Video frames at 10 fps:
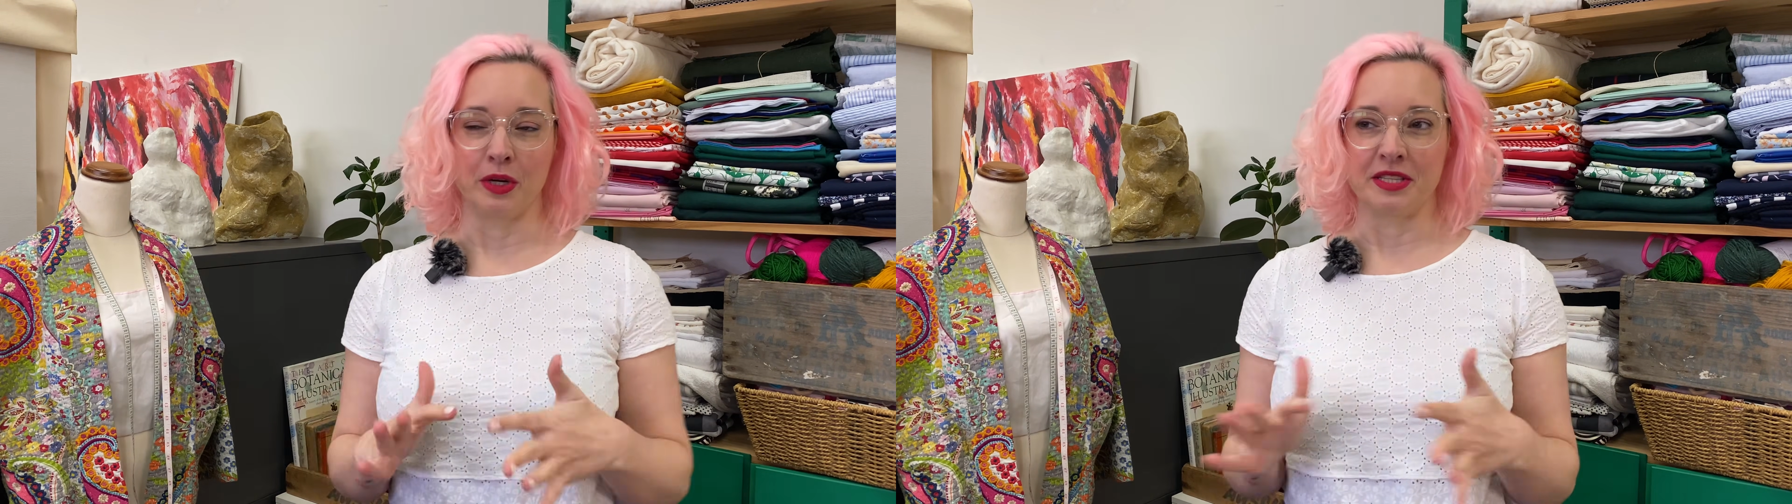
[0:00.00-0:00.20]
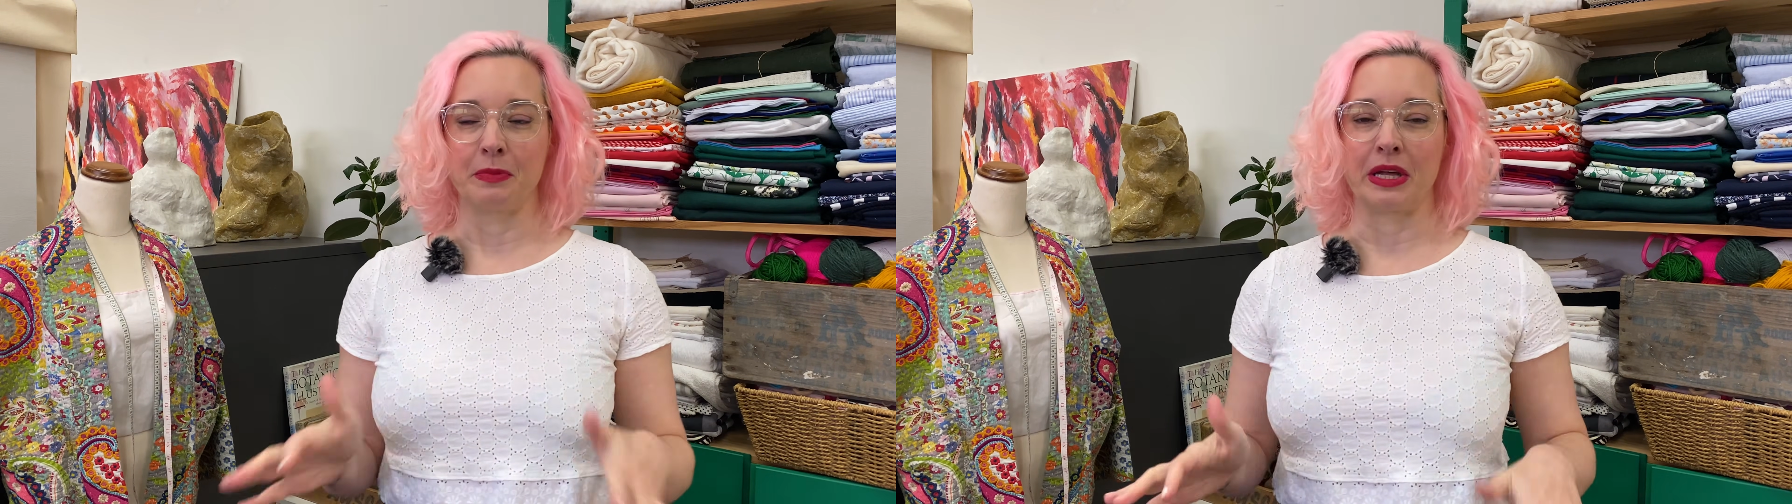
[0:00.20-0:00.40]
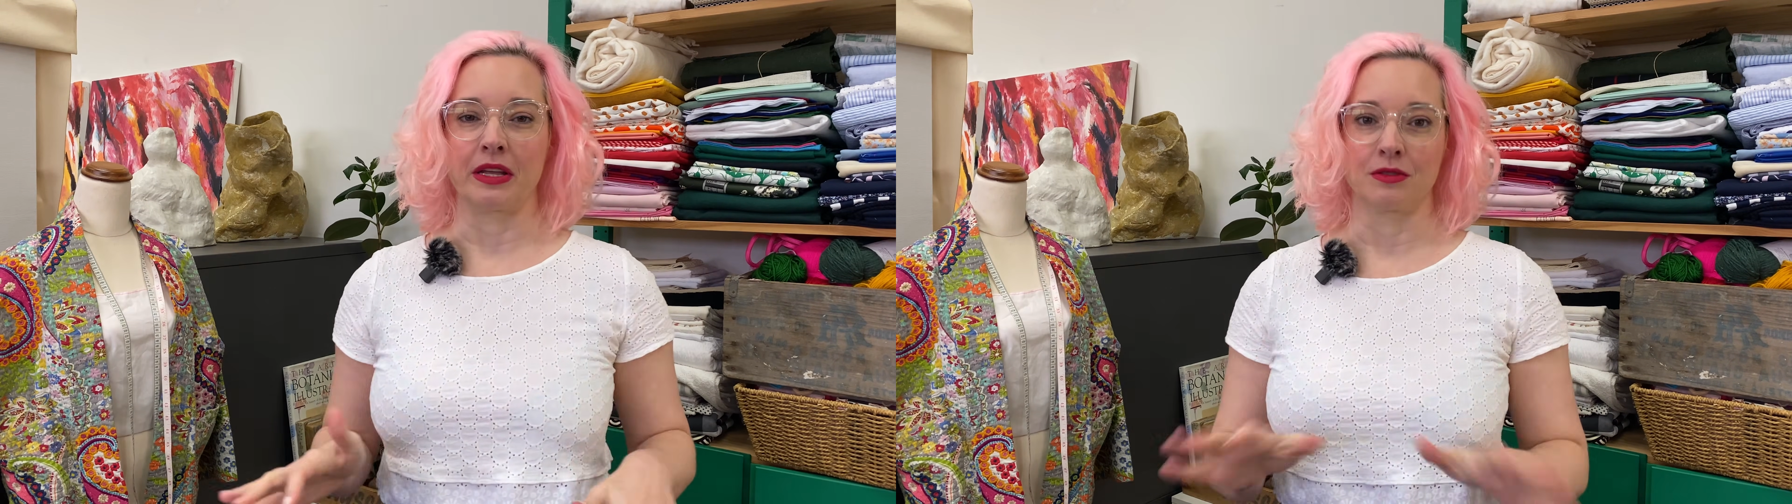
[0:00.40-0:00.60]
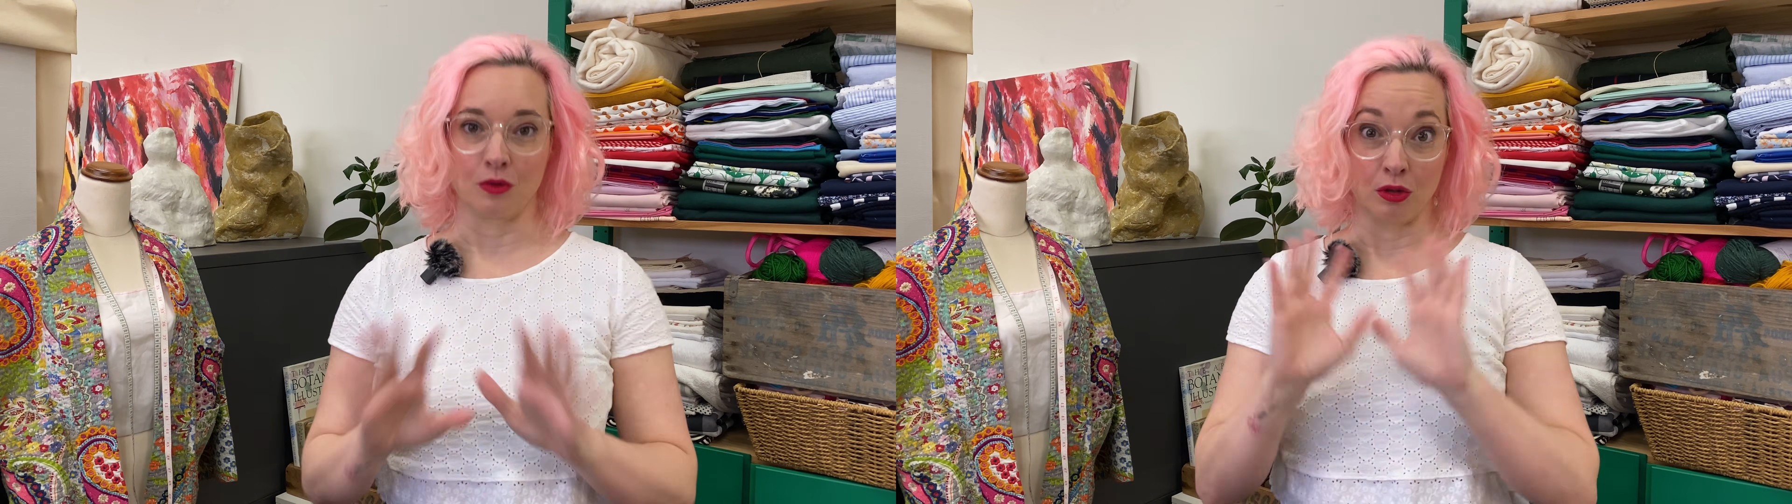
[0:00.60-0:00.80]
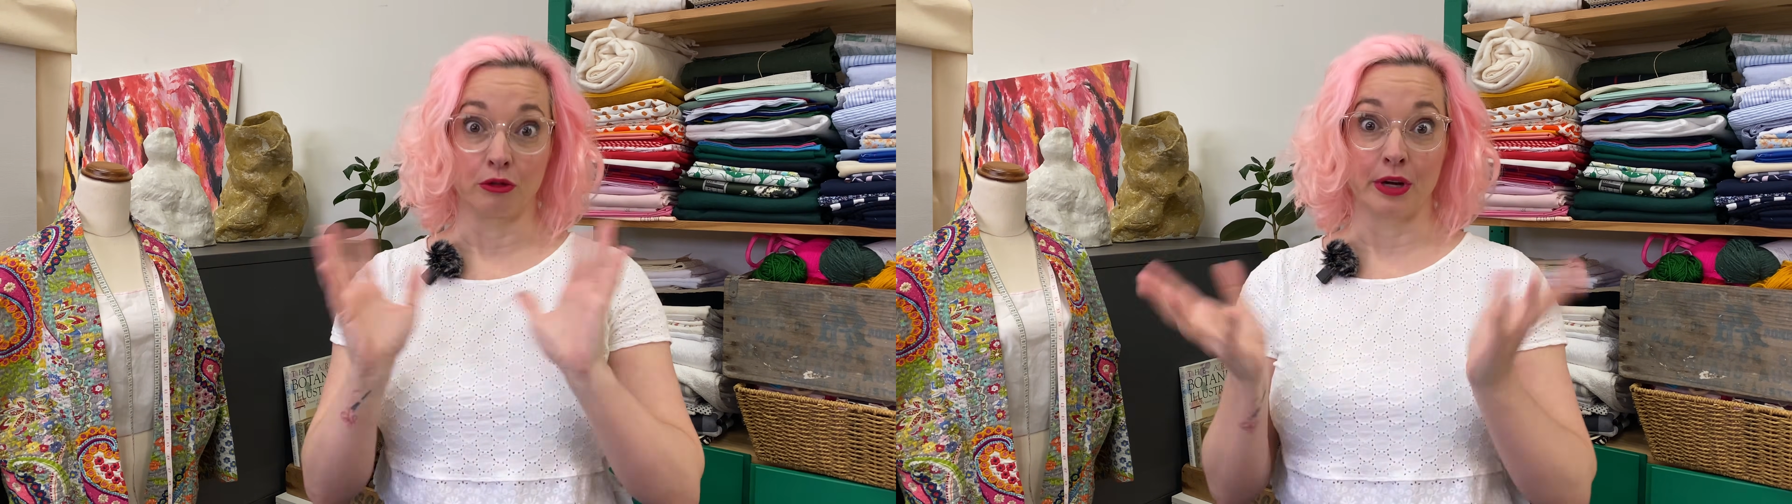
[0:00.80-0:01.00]
waistband
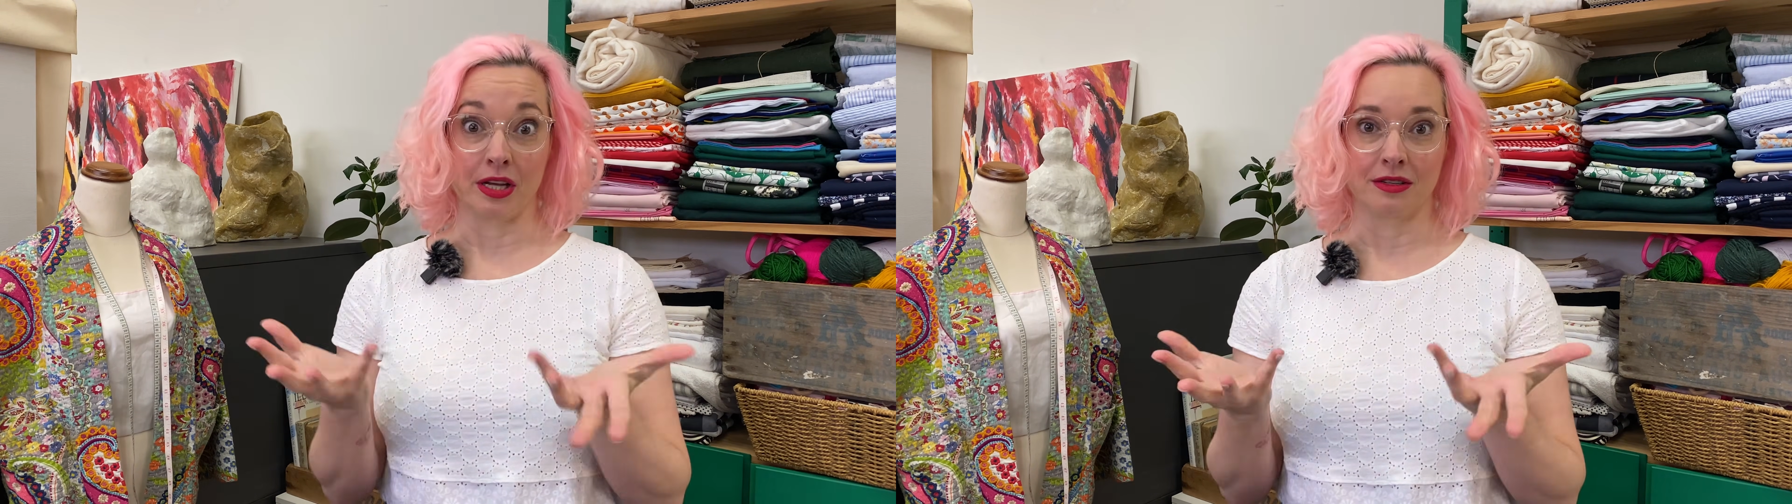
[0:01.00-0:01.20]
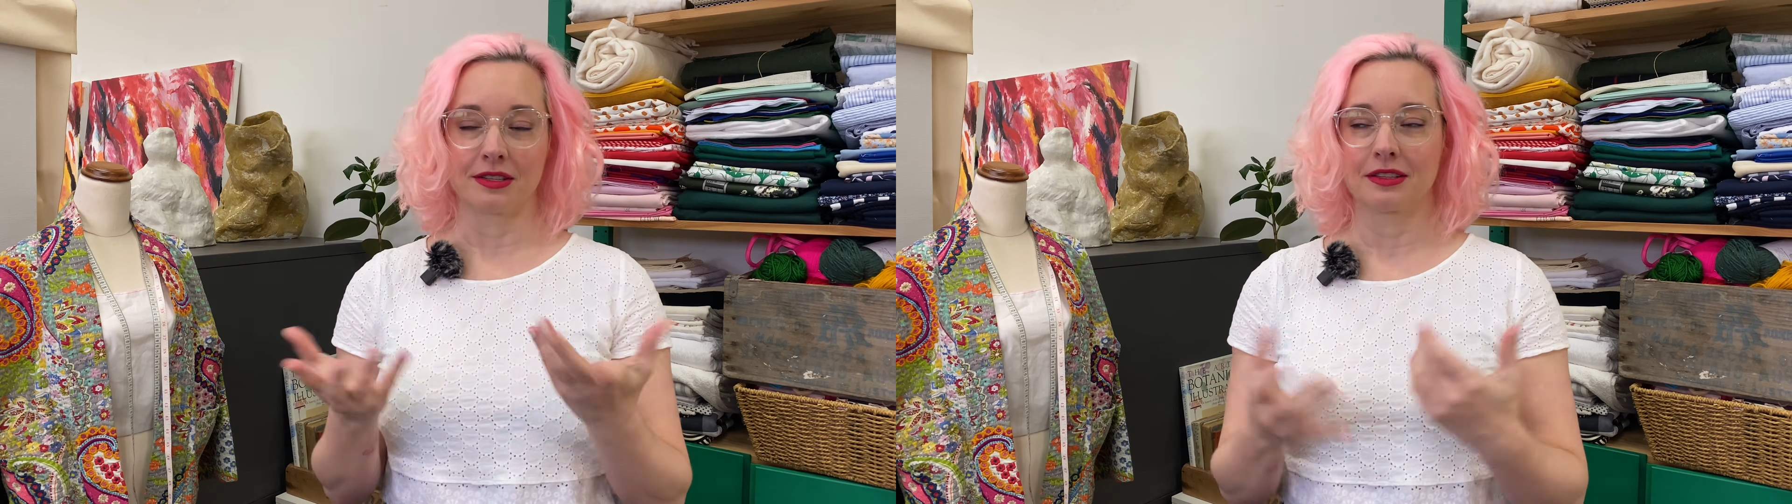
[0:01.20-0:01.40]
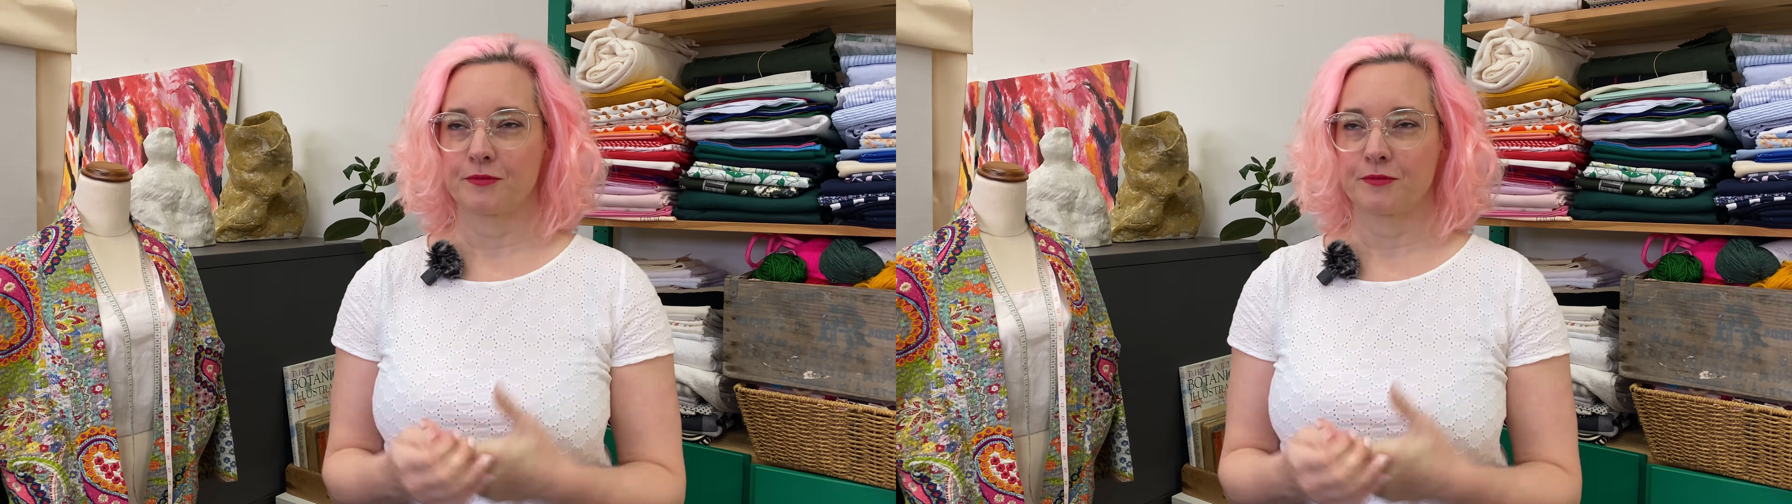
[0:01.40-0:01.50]
all around.